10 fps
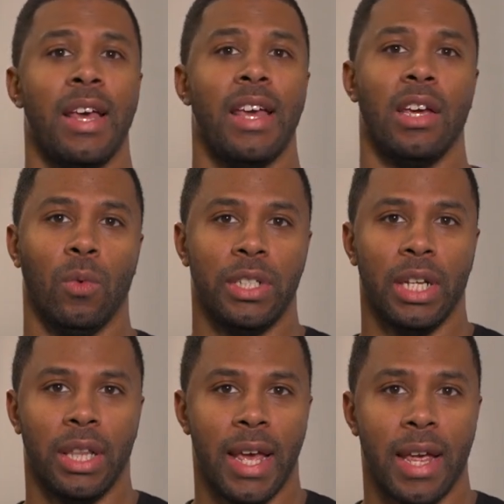it was
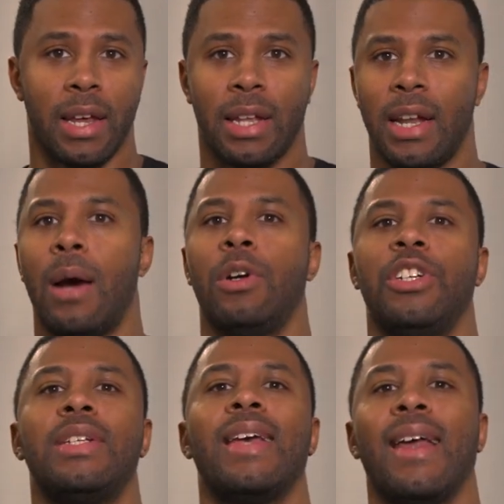delayed, and now we're
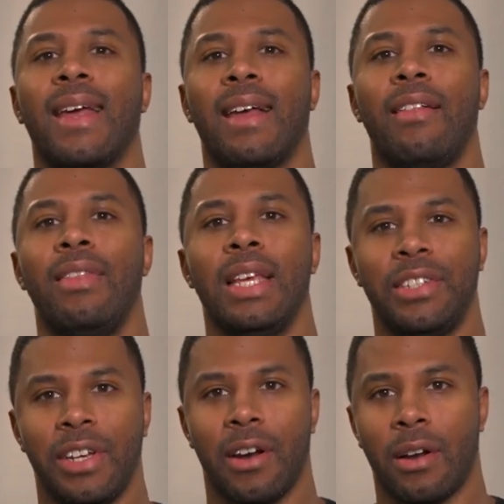just getting it
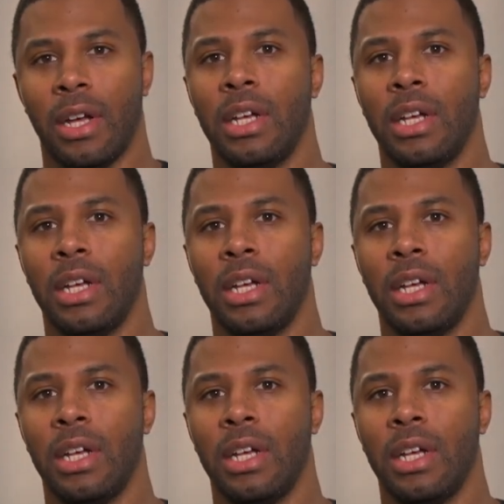this year.